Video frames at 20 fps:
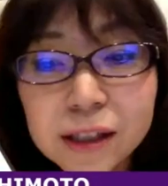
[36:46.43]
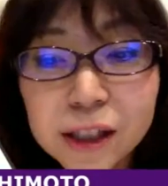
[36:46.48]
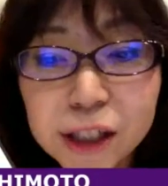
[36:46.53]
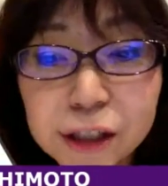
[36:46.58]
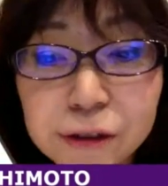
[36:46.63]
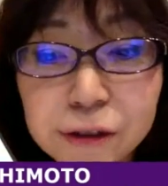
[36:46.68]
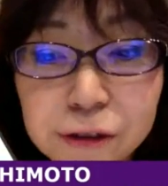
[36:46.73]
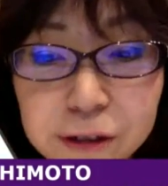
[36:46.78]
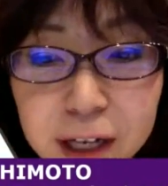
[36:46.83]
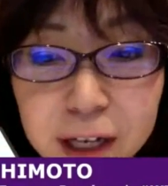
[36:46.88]

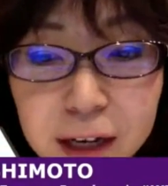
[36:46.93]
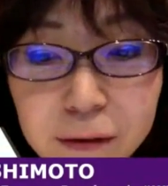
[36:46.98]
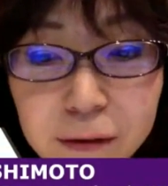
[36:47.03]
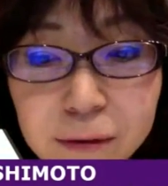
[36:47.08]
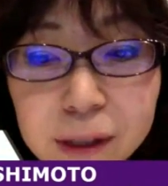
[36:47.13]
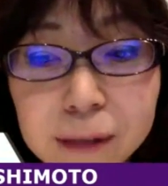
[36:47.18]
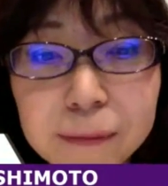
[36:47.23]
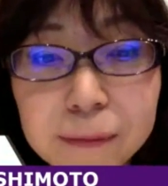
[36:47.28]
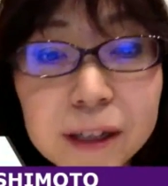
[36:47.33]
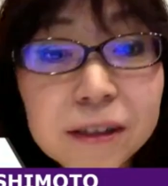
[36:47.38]
children
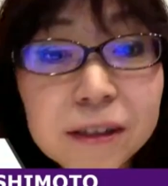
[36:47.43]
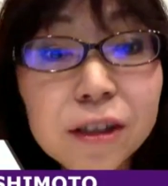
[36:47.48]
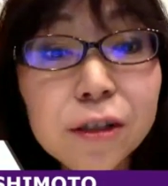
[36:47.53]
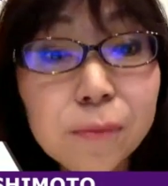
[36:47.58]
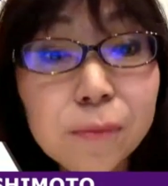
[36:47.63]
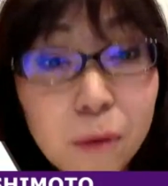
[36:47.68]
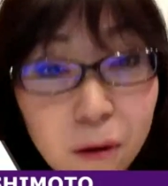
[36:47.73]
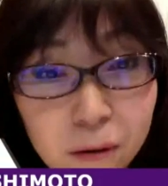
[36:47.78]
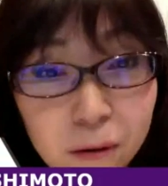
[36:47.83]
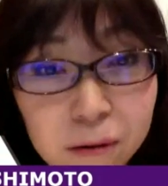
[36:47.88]
were very
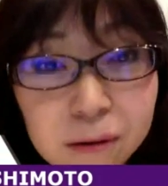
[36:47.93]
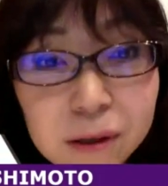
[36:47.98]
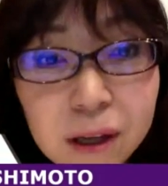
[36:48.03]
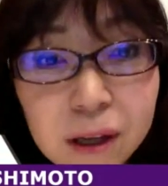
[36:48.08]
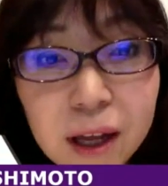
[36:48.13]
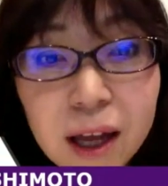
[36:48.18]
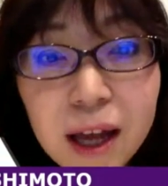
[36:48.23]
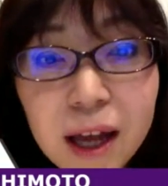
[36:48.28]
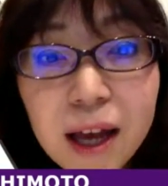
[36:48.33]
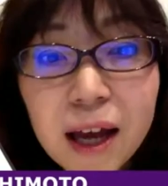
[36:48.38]
small,
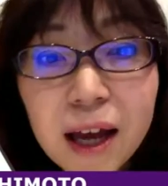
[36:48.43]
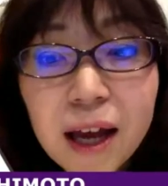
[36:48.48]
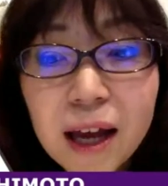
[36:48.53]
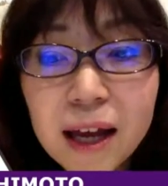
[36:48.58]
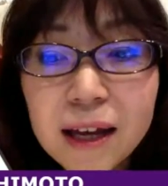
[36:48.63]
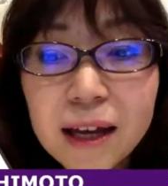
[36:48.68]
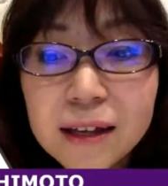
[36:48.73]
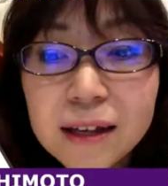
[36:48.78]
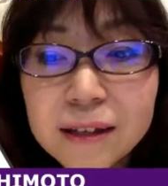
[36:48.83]
and